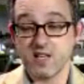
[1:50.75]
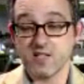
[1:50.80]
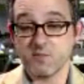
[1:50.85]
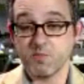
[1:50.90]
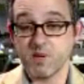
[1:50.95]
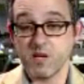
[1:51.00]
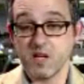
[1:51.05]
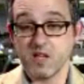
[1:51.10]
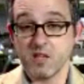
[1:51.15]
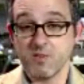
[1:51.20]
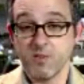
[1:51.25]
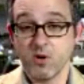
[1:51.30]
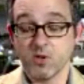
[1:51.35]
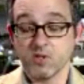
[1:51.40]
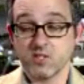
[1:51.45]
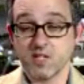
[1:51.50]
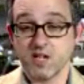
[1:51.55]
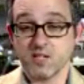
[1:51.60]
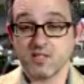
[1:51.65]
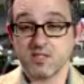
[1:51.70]
as being the
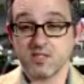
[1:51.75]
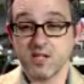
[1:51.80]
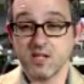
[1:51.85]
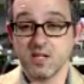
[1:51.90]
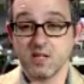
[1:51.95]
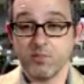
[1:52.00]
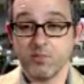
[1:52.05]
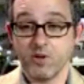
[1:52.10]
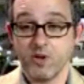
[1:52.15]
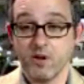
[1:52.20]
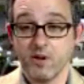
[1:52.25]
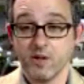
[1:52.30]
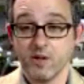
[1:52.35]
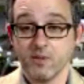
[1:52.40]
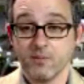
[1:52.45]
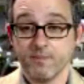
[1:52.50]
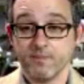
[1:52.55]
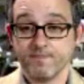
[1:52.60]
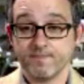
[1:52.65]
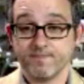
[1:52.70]
most outstanding
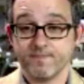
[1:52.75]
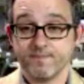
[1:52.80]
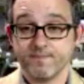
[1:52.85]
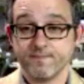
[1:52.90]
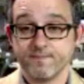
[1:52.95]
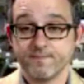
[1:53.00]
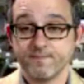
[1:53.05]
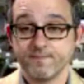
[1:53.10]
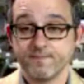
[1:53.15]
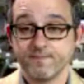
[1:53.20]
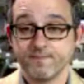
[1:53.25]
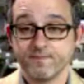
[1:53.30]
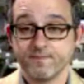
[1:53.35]
player. I, I think you